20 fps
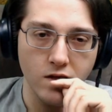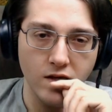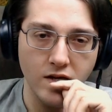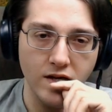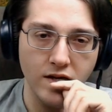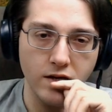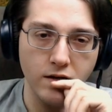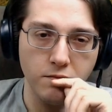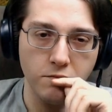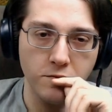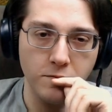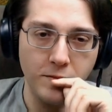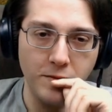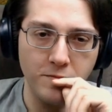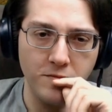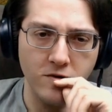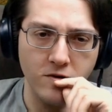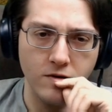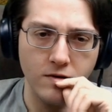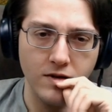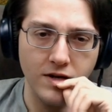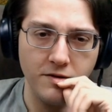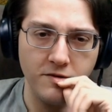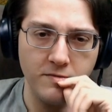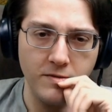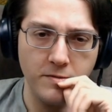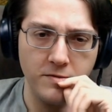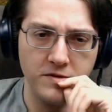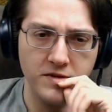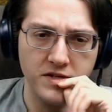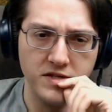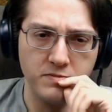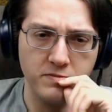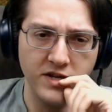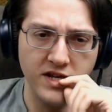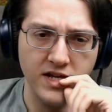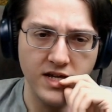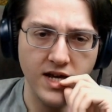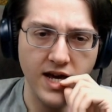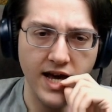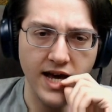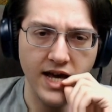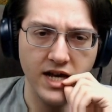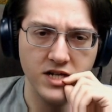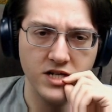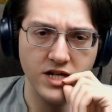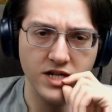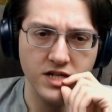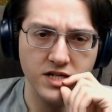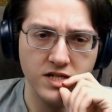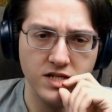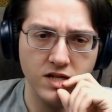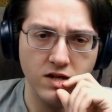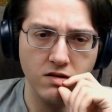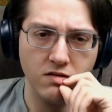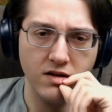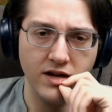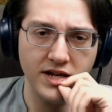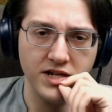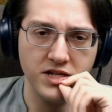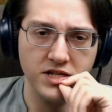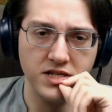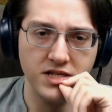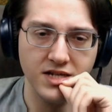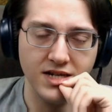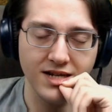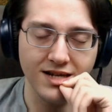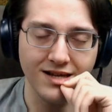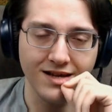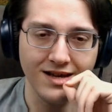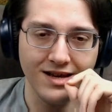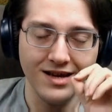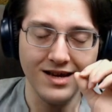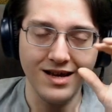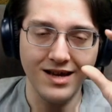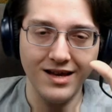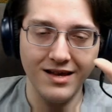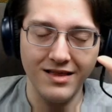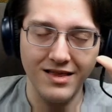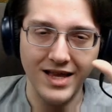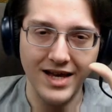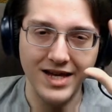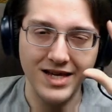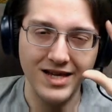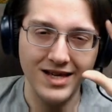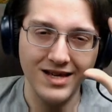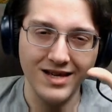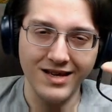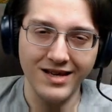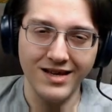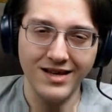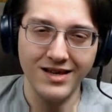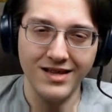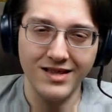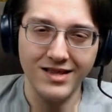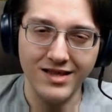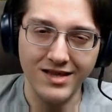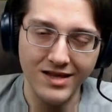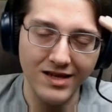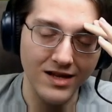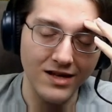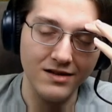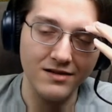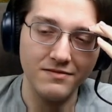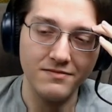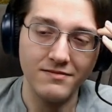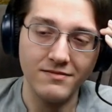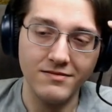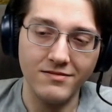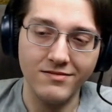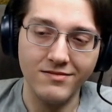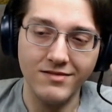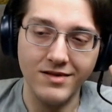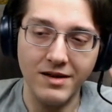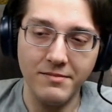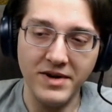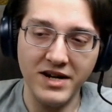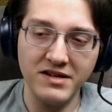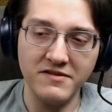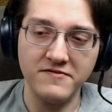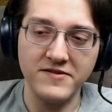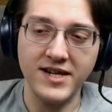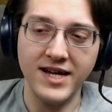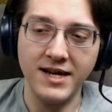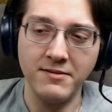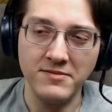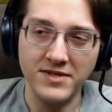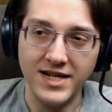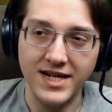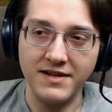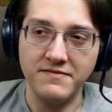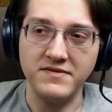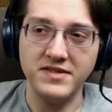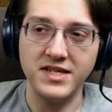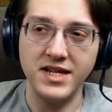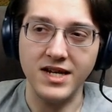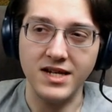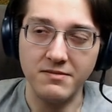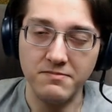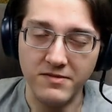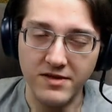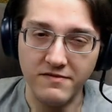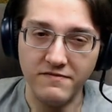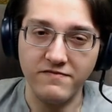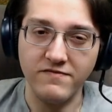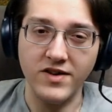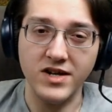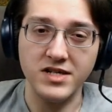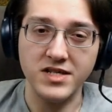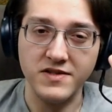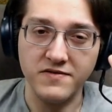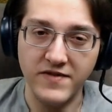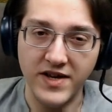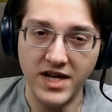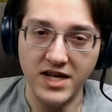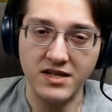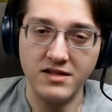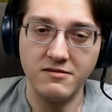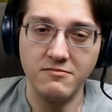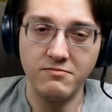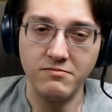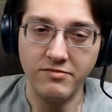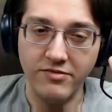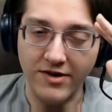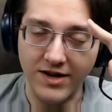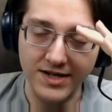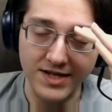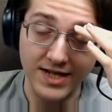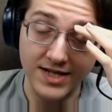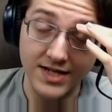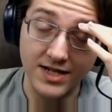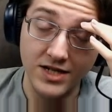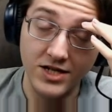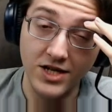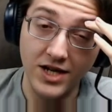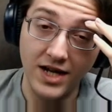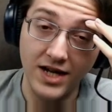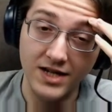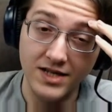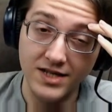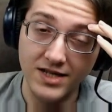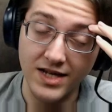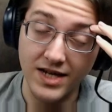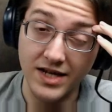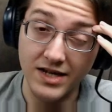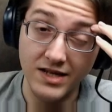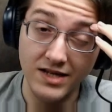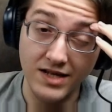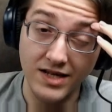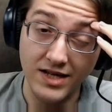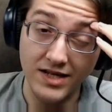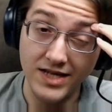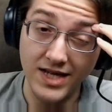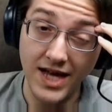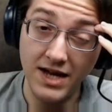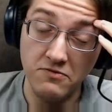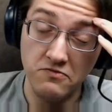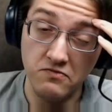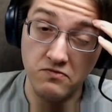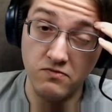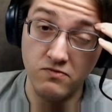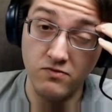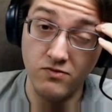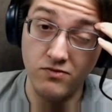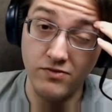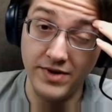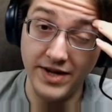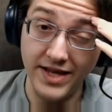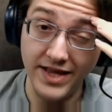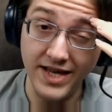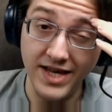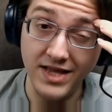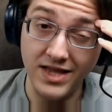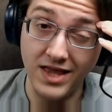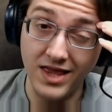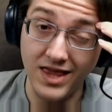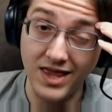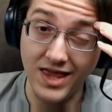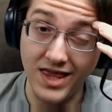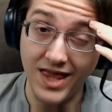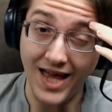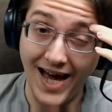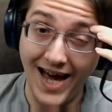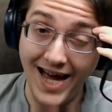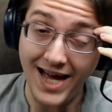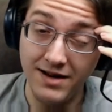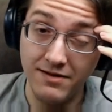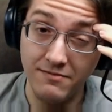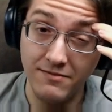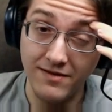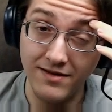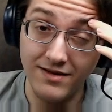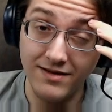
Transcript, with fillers: Yeah, I remember I remember this being ash. I just don't I just like the amount of times that I've set up the phosphate processing chain, it's like, is that really that